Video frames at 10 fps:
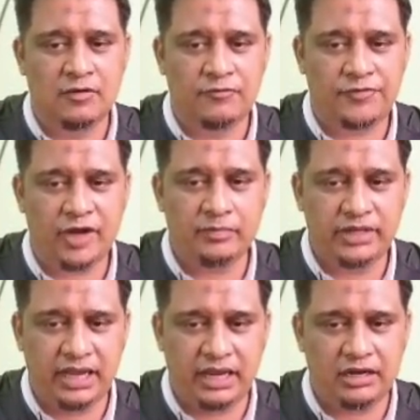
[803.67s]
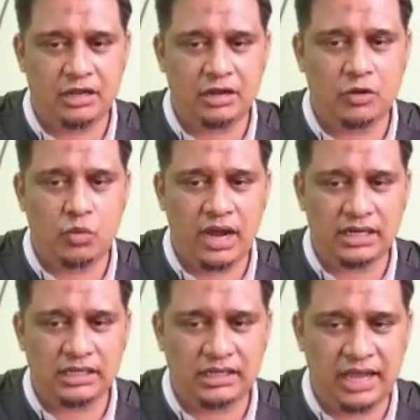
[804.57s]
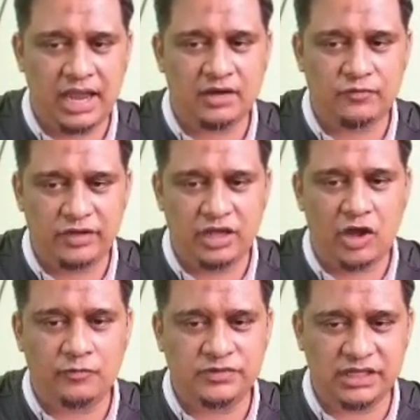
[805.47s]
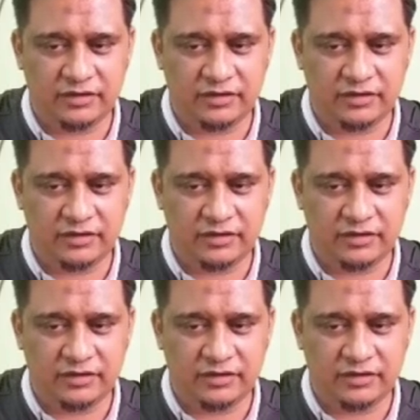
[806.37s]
From that, what can we observe?